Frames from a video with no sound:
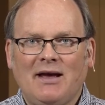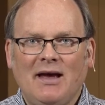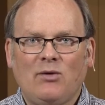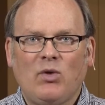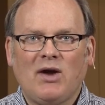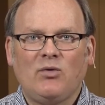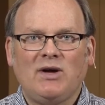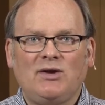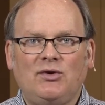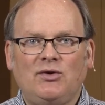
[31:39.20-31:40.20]
And when
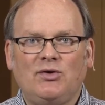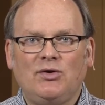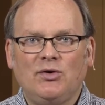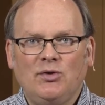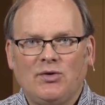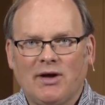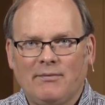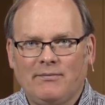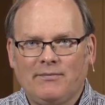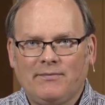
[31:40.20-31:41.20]
we do
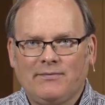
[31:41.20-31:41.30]
them,